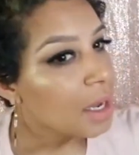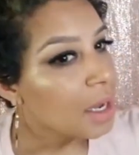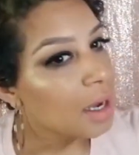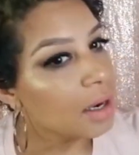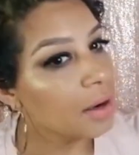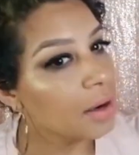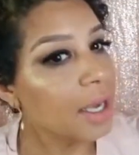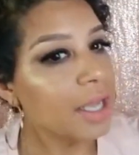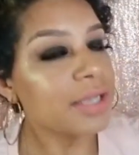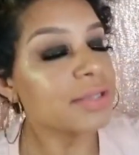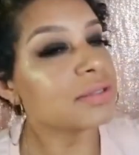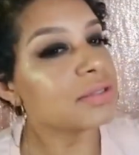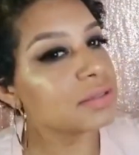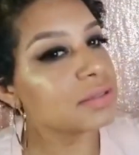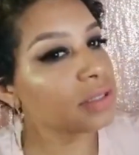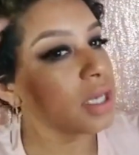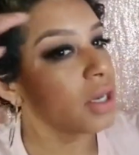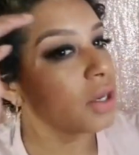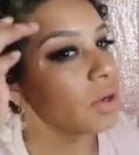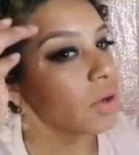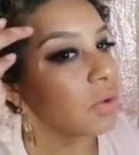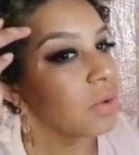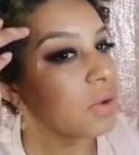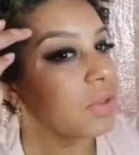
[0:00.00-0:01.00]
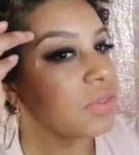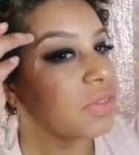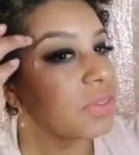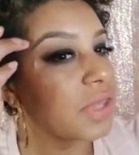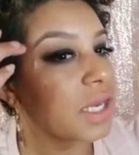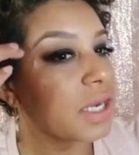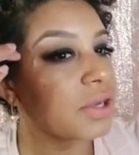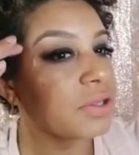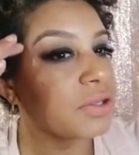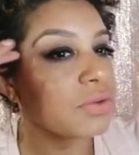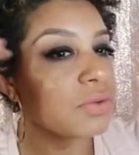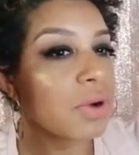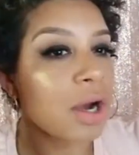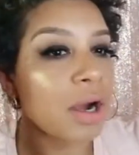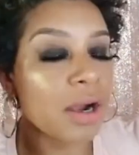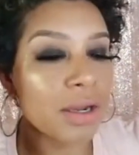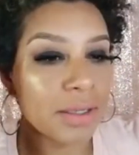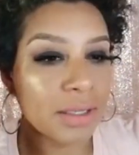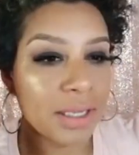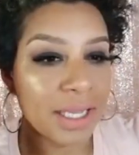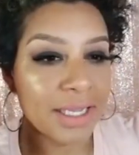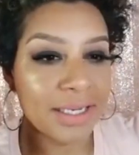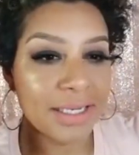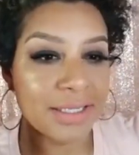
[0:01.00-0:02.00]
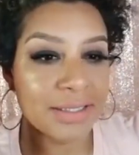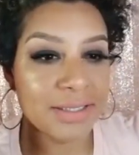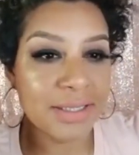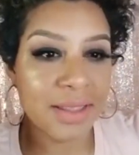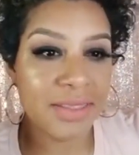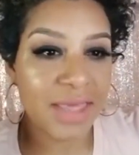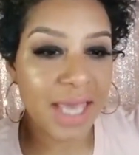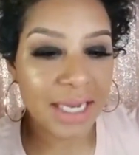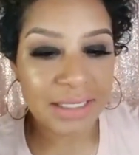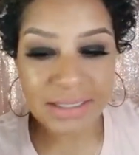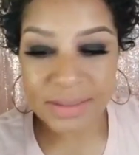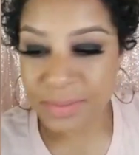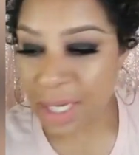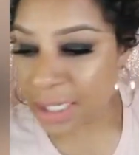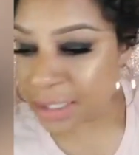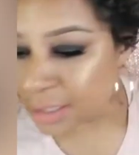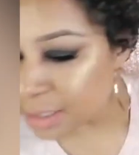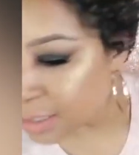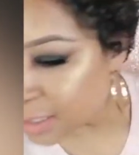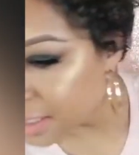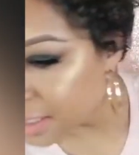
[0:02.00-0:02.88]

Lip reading: All right, so there you are, ladies. That is my look.